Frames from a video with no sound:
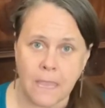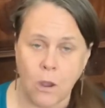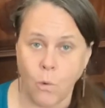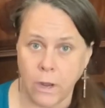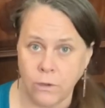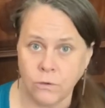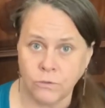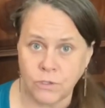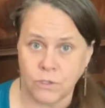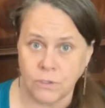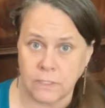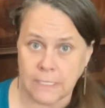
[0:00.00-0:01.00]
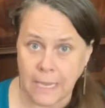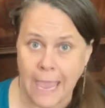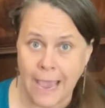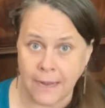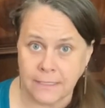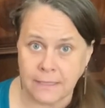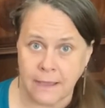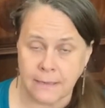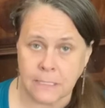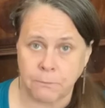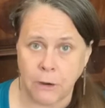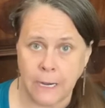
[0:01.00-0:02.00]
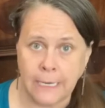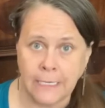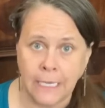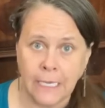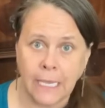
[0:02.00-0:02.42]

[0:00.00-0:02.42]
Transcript: oil to add to that spray.